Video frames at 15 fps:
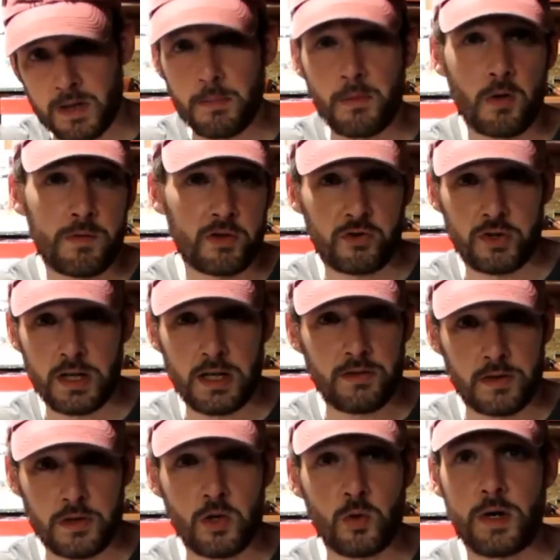them overseas,
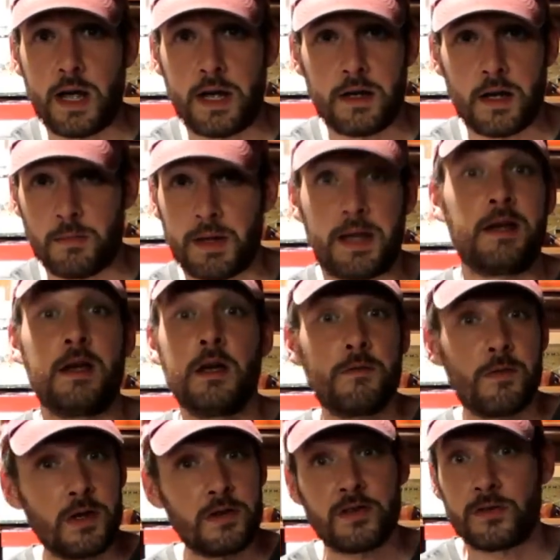and you would end up like,
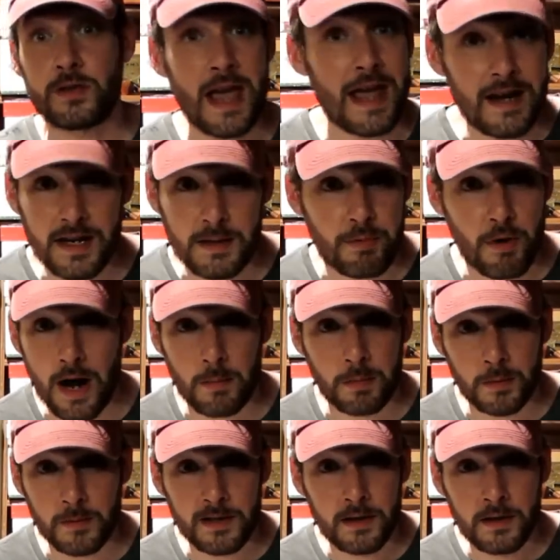for instance, Kennedy
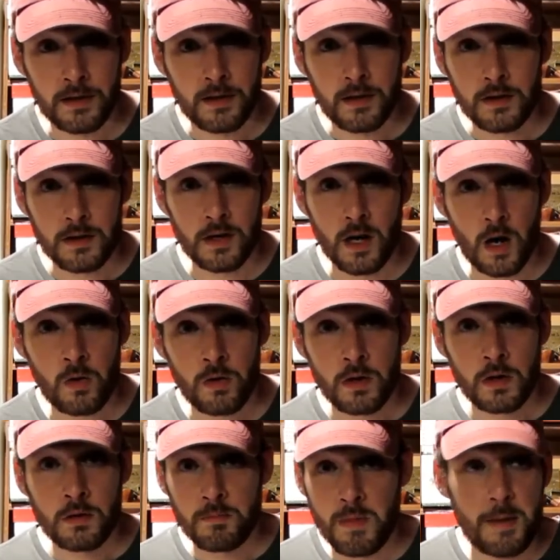probably, you know,
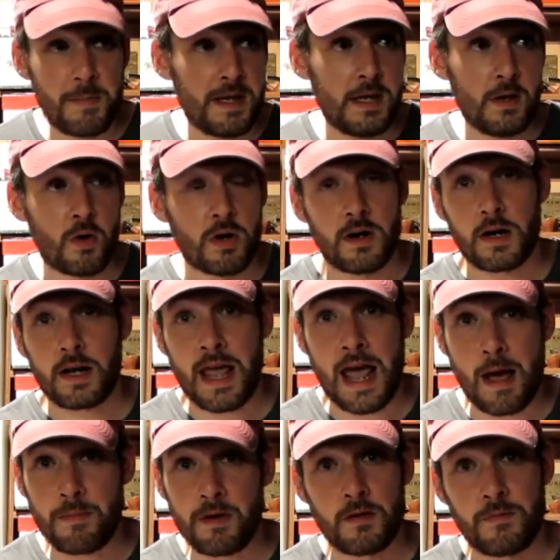maybe he ordered a
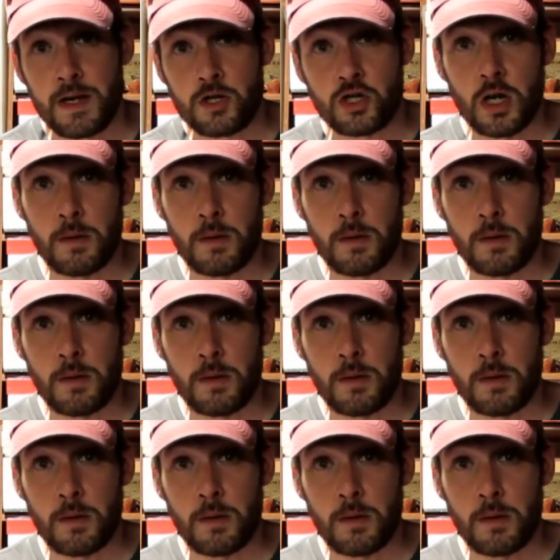cabinet of H.